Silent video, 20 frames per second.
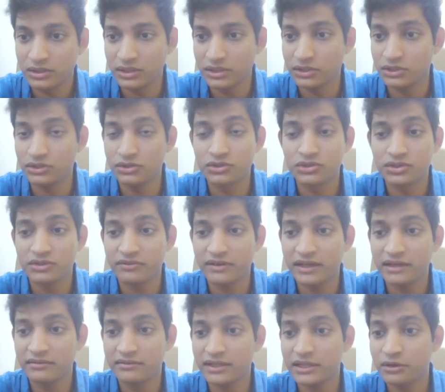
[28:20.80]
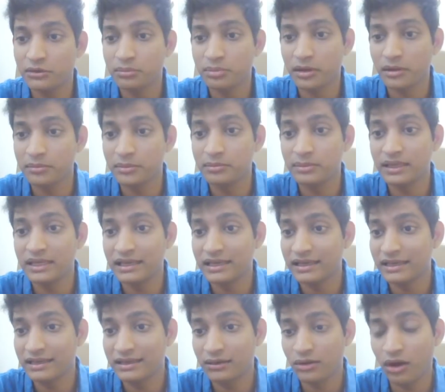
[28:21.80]
You should find a way to
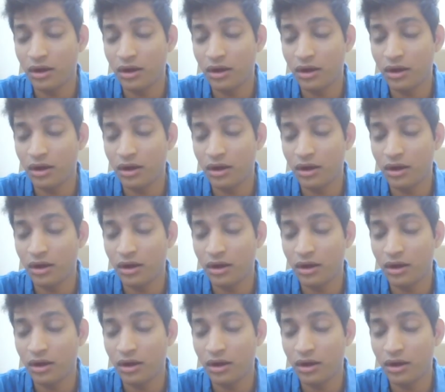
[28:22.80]
probably